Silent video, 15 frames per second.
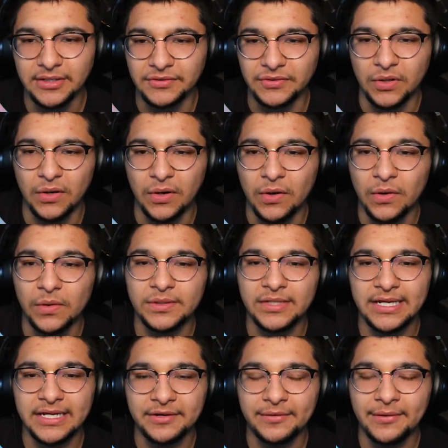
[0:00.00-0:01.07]
the logo
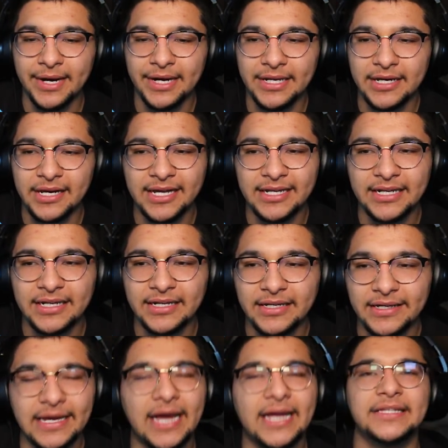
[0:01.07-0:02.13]
that he created, and then
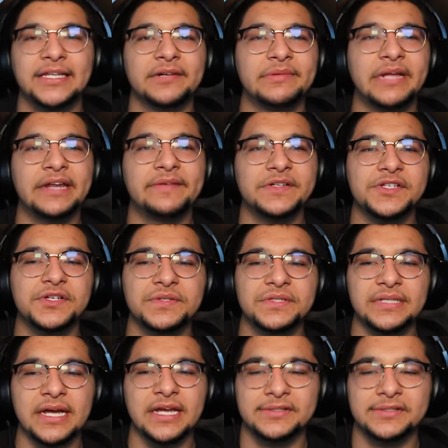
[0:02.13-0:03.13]
he ended up not even choosing that.